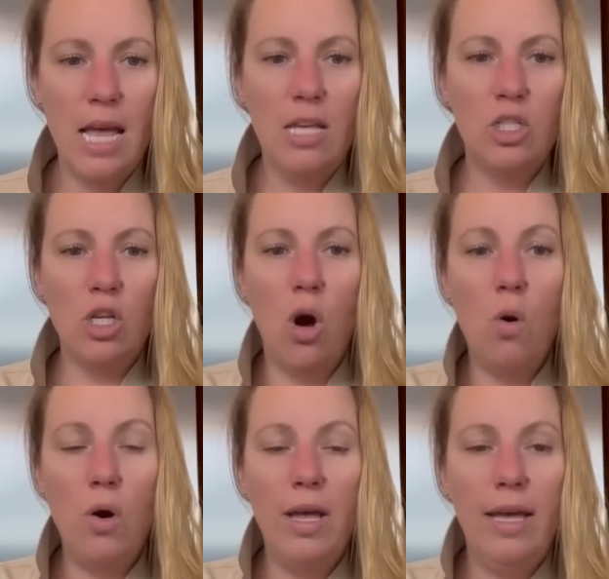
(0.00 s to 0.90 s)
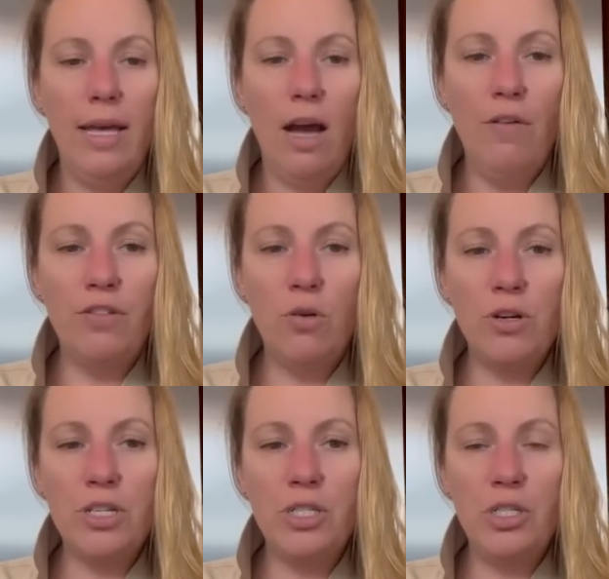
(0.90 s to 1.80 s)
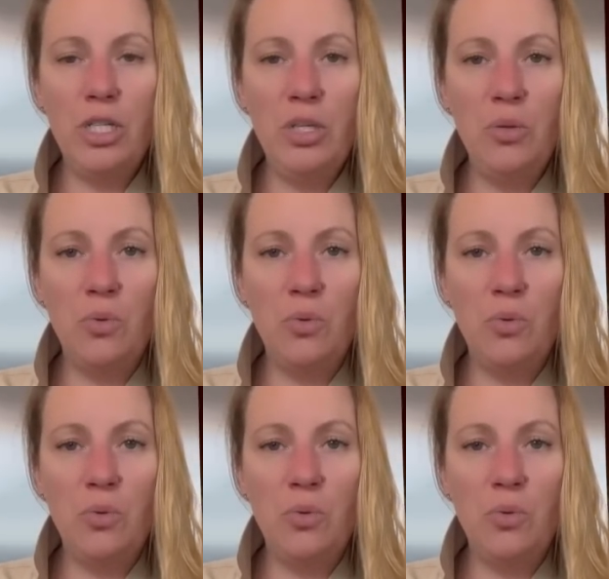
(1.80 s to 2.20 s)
So of course you